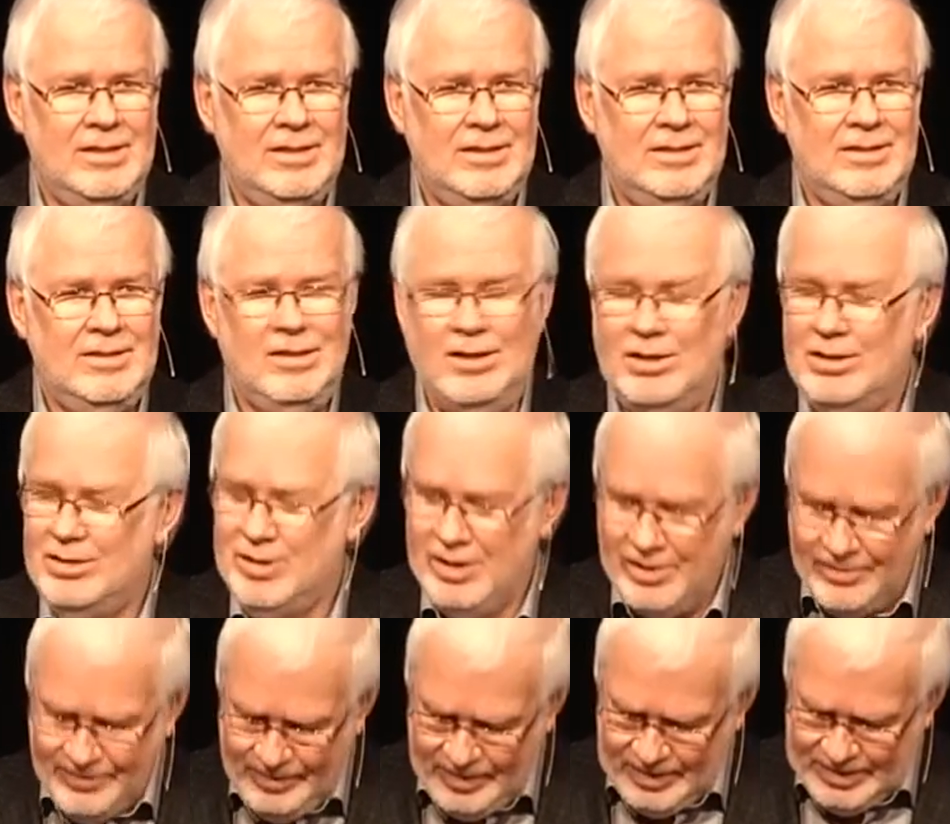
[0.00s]
God
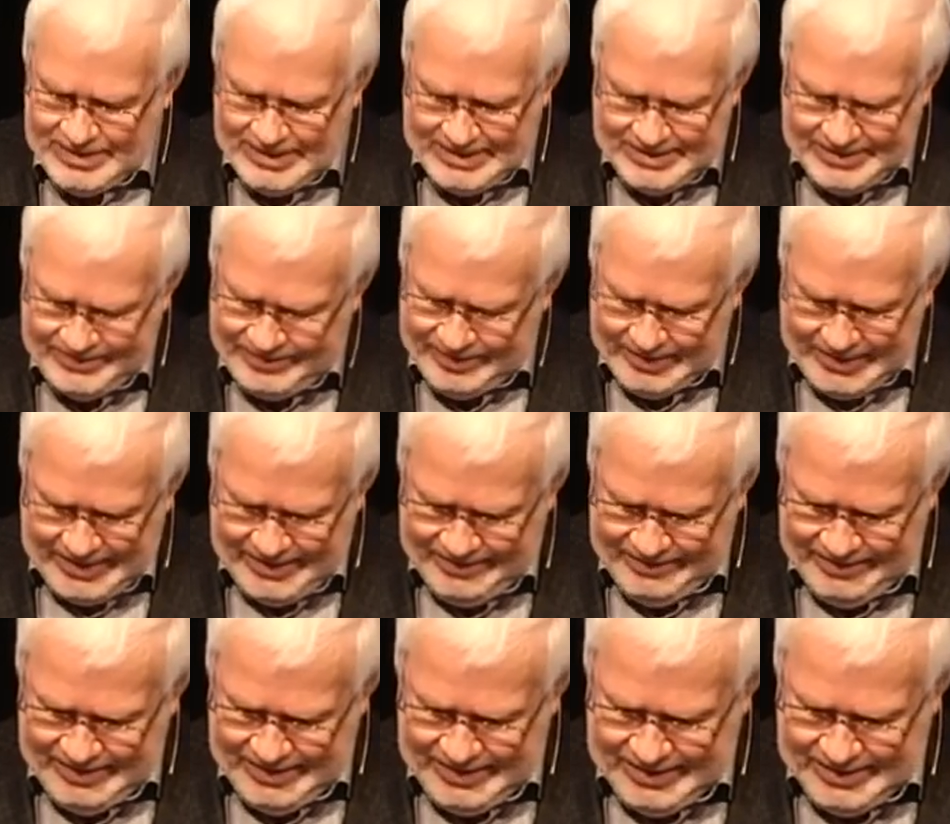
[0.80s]
offers his
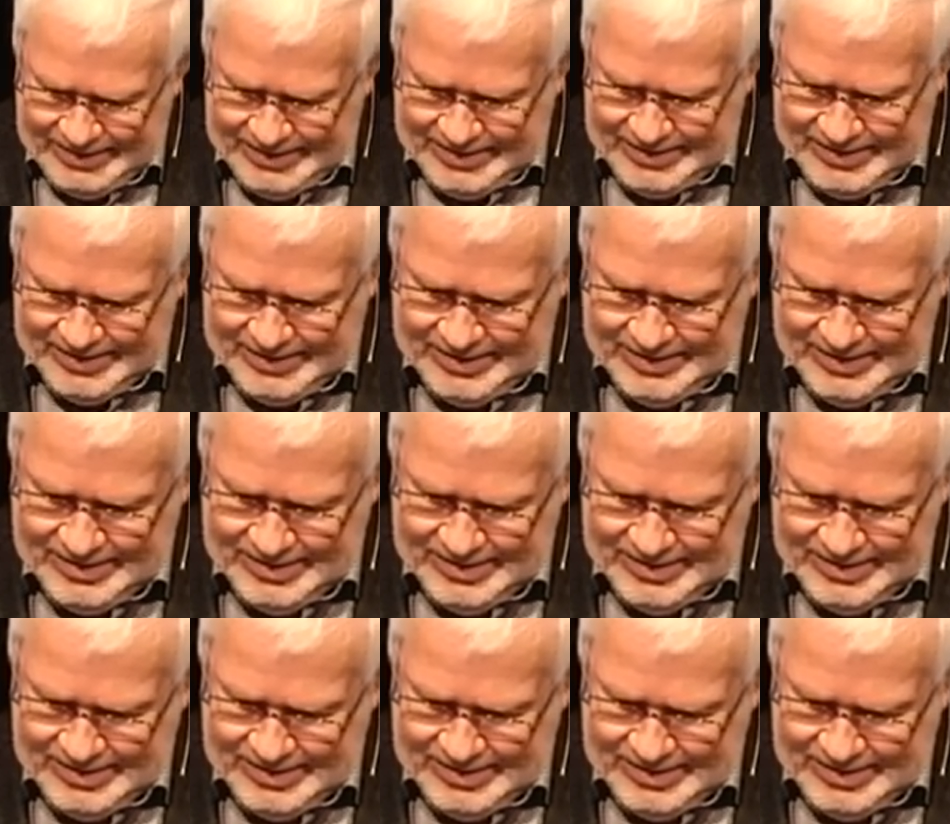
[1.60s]
forgiveness